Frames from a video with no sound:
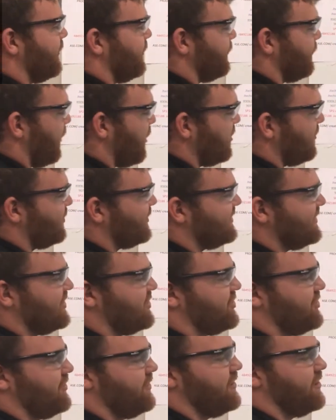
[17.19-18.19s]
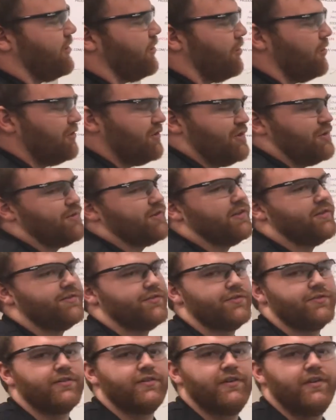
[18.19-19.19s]
throttle position, O2
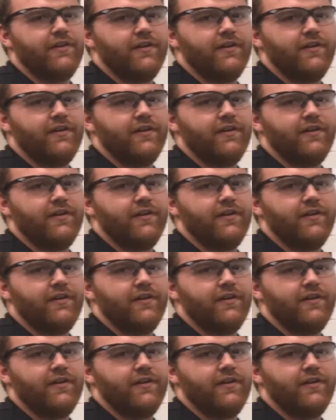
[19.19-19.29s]
sensor.